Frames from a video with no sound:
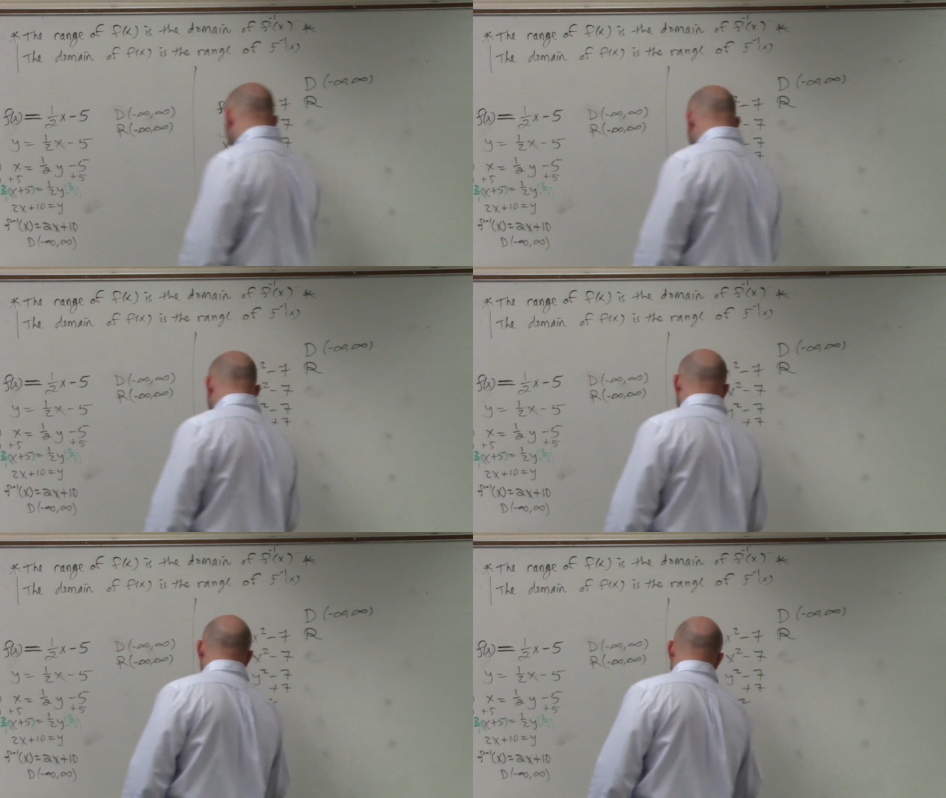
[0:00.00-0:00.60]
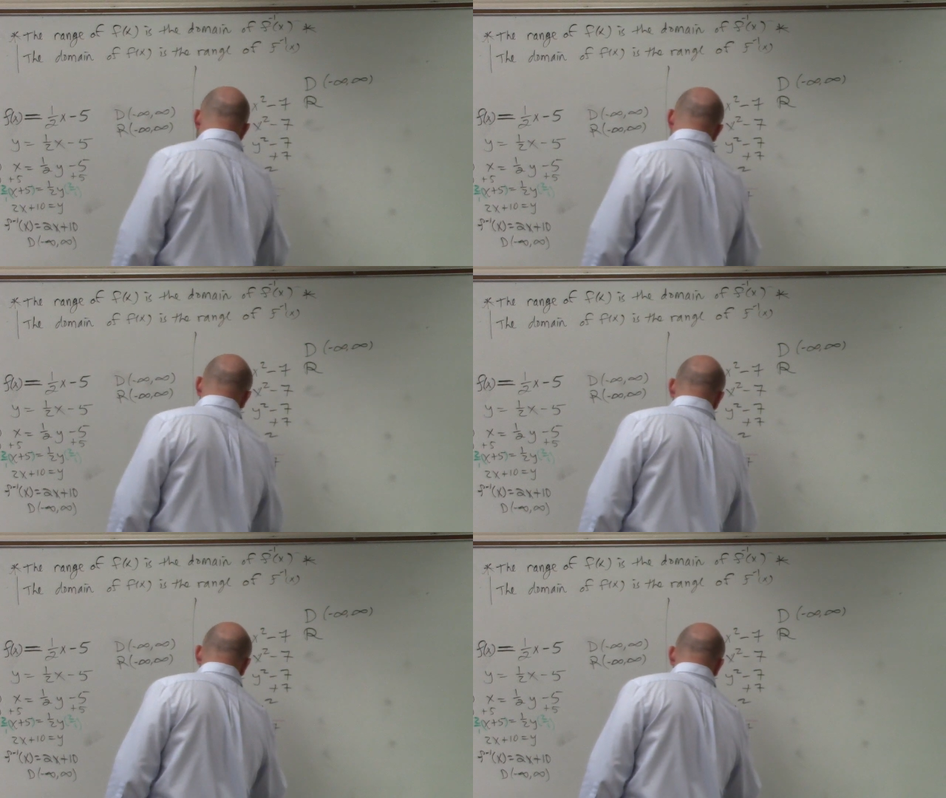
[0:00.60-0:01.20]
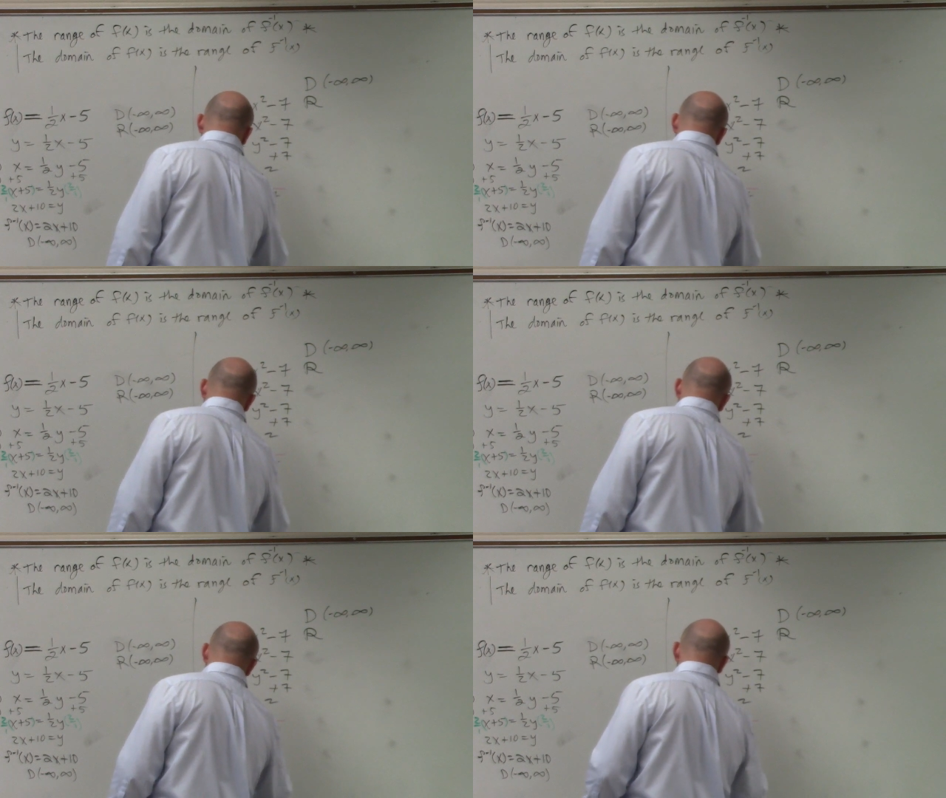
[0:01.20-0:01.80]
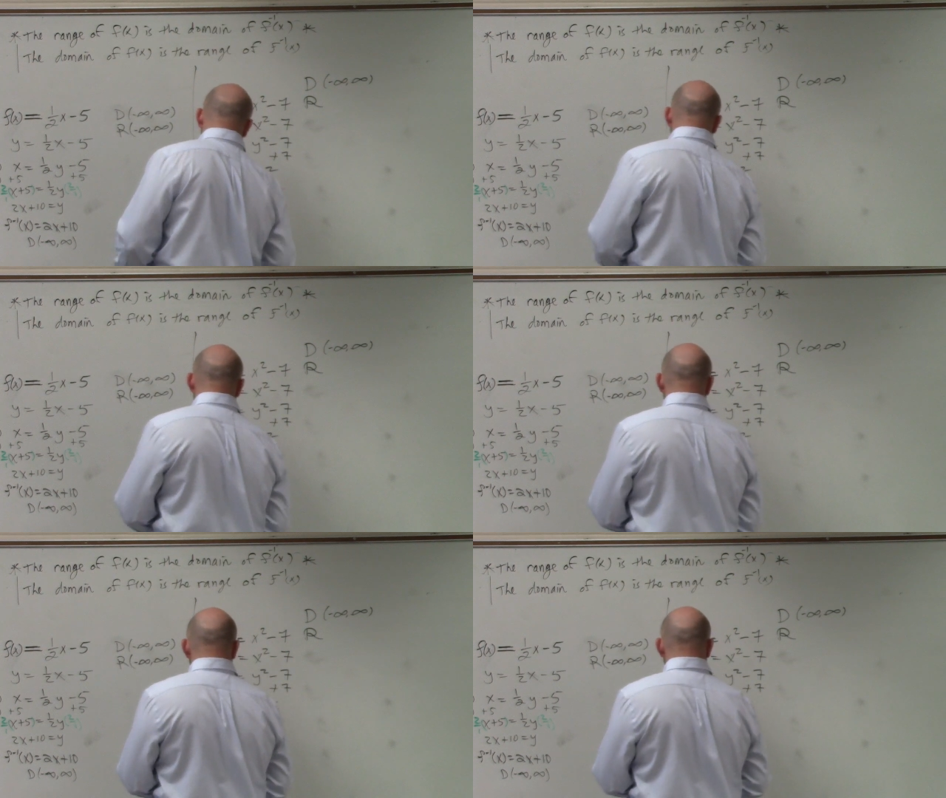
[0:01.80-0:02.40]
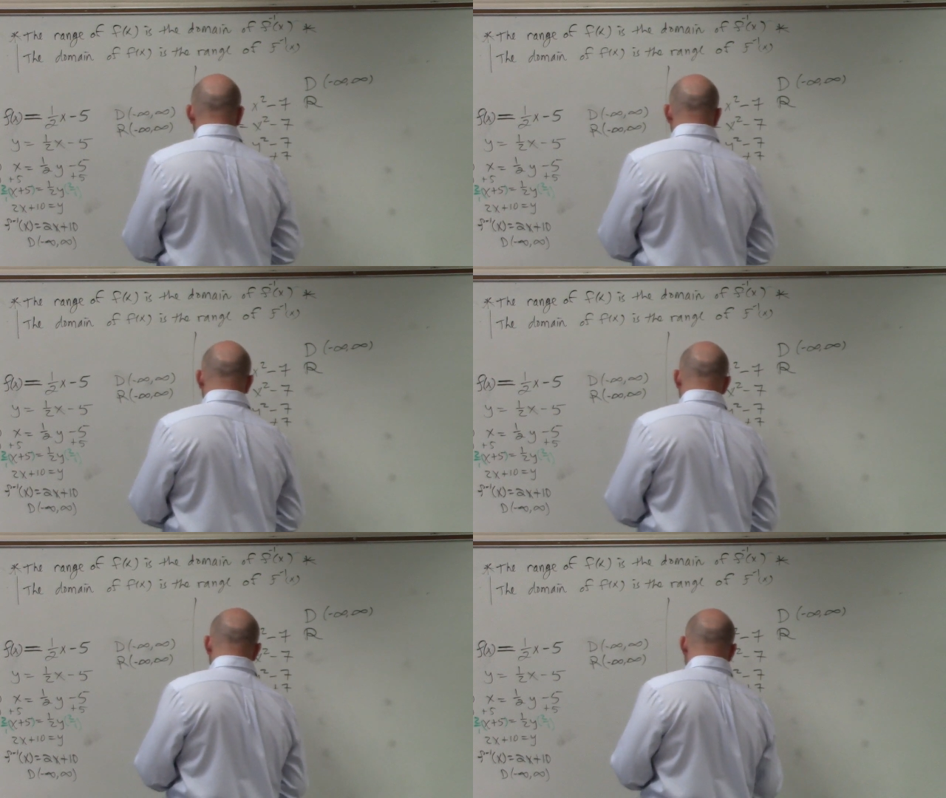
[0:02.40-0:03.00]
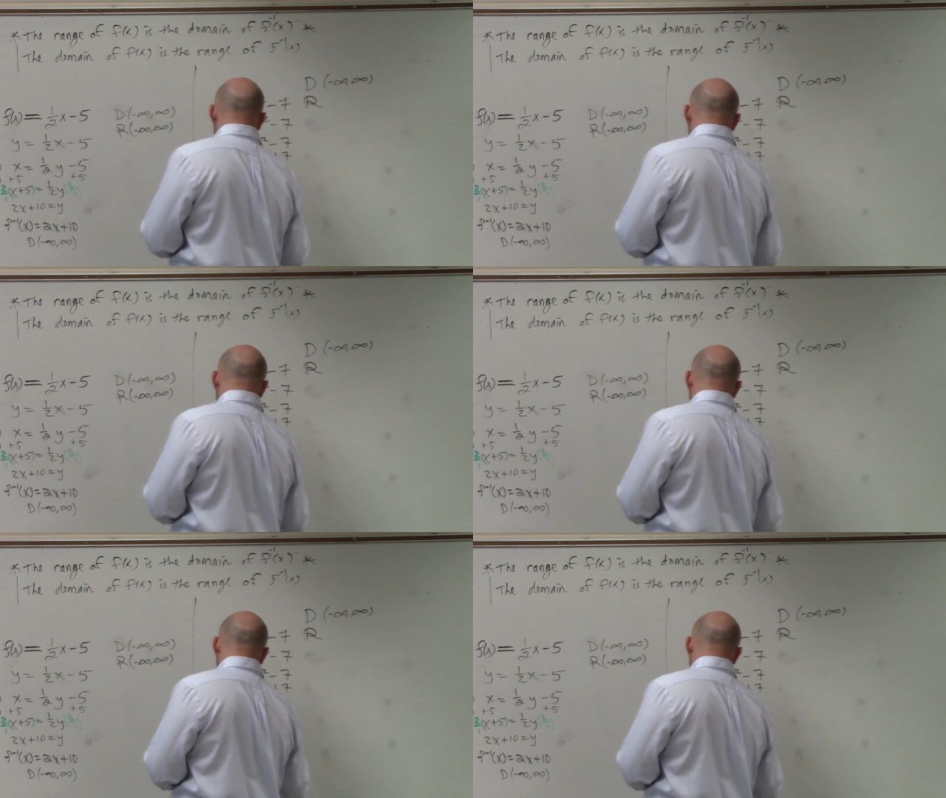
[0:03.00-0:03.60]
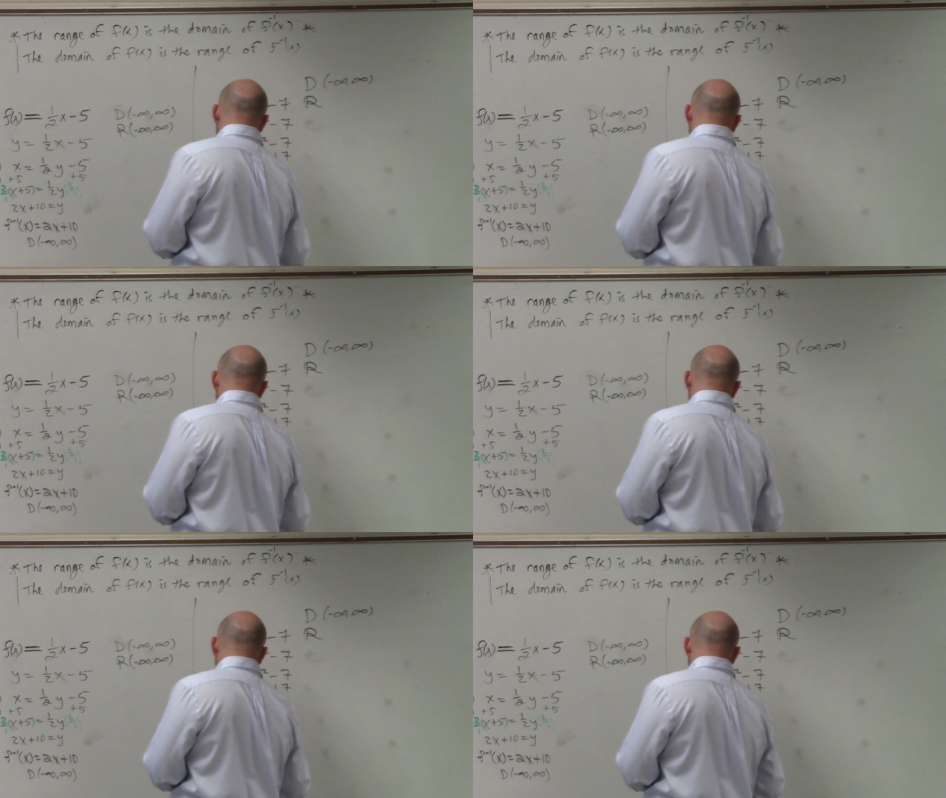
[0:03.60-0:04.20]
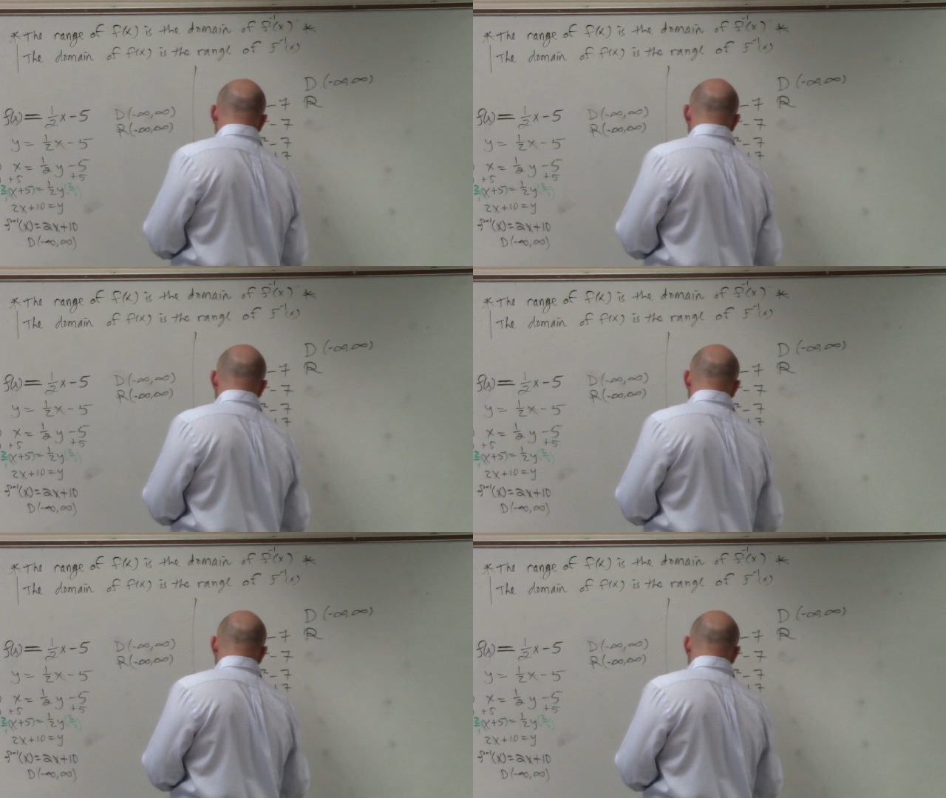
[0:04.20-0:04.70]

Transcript: No face is visible, so there are no lips to read.